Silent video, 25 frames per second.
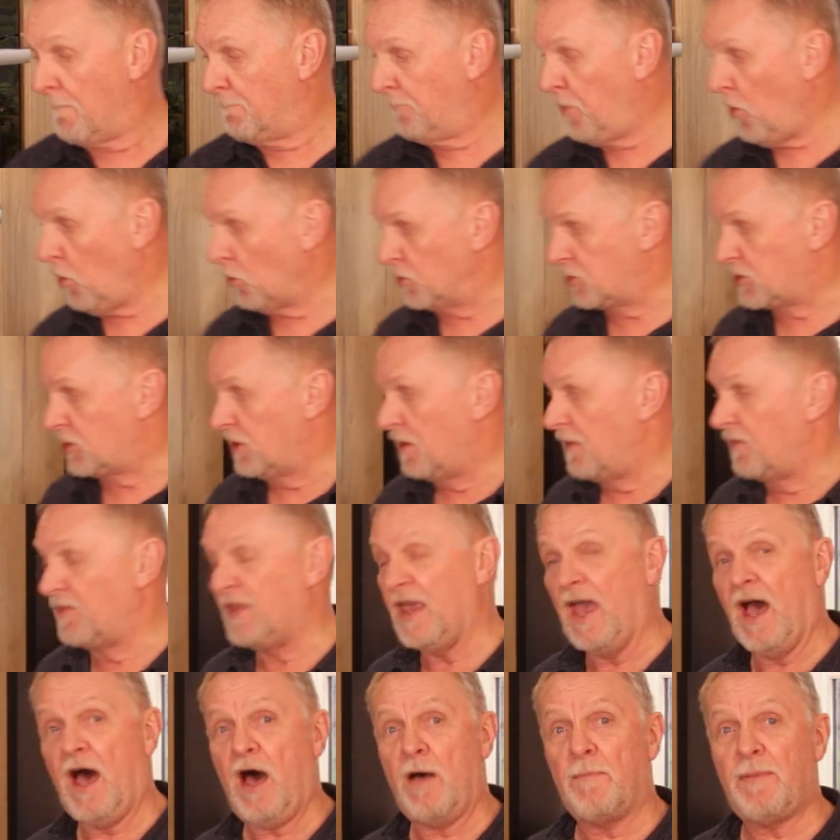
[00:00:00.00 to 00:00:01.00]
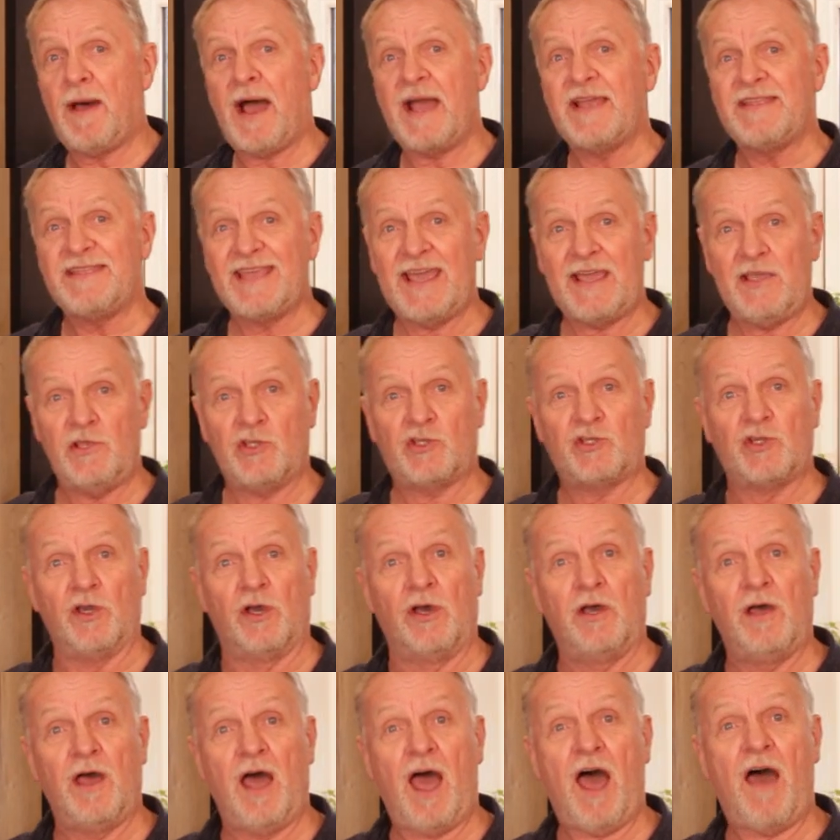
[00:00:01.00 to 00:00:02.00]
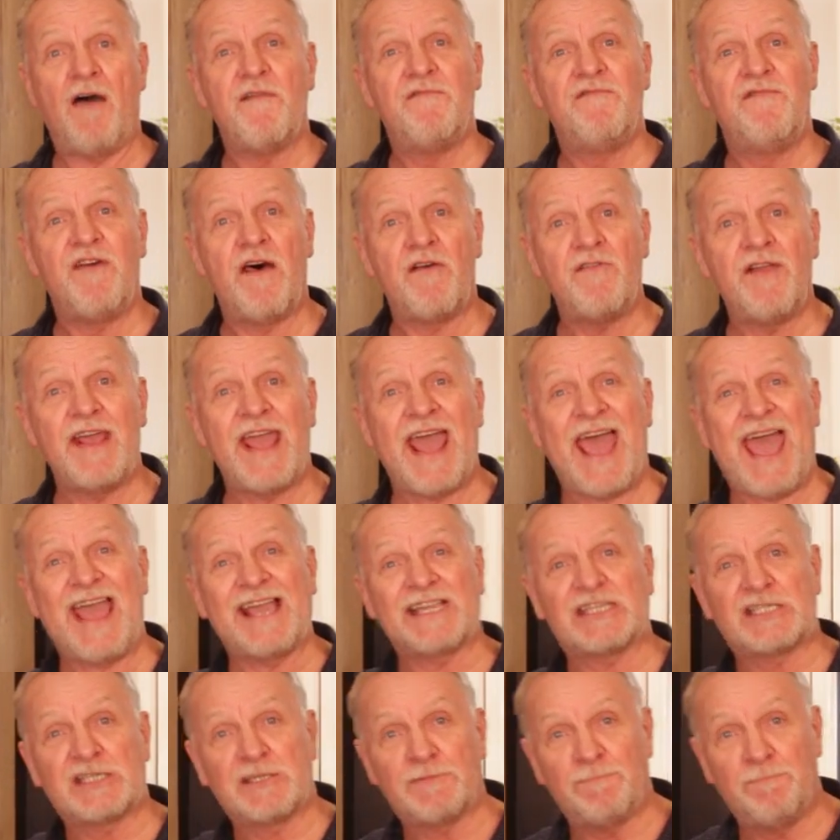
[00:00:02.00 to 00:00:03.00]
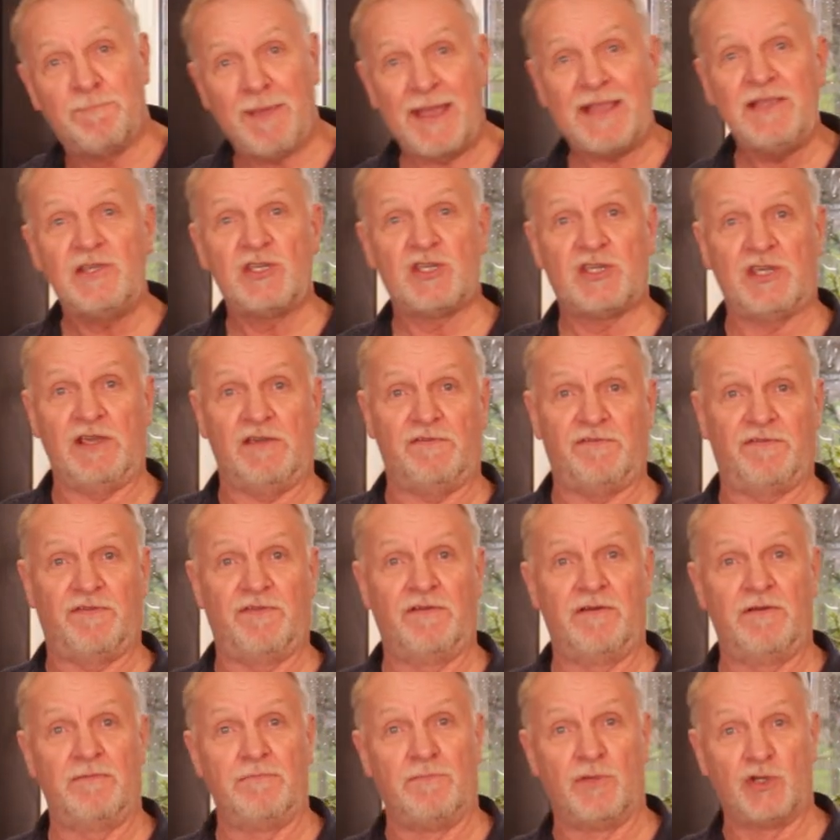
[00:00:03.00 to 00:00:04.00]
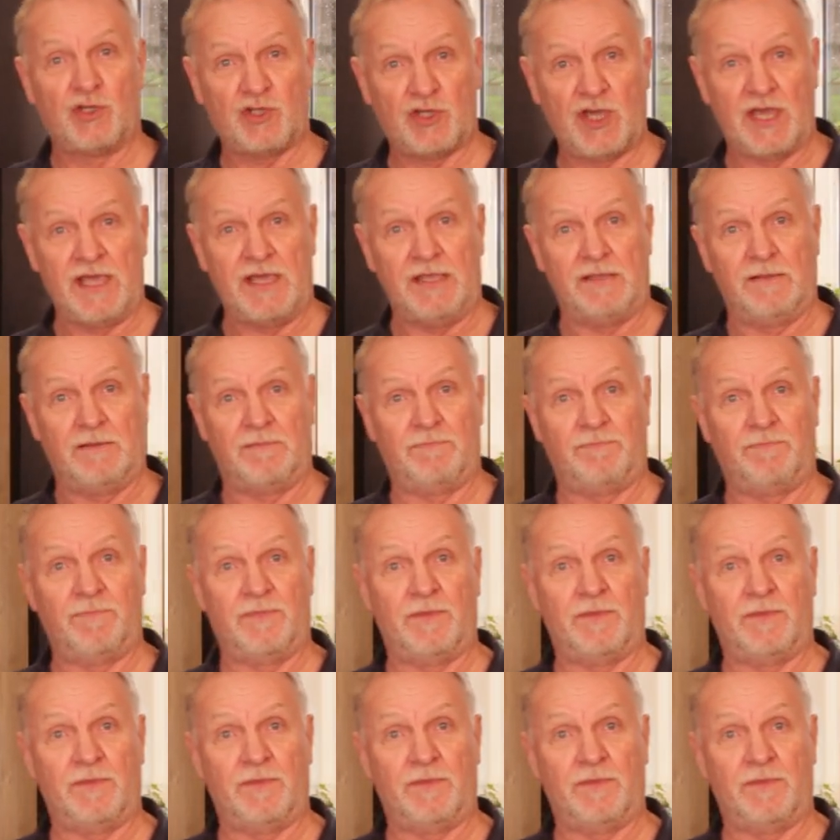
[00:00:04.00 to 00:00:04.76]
But they are by nature a very expensive machine.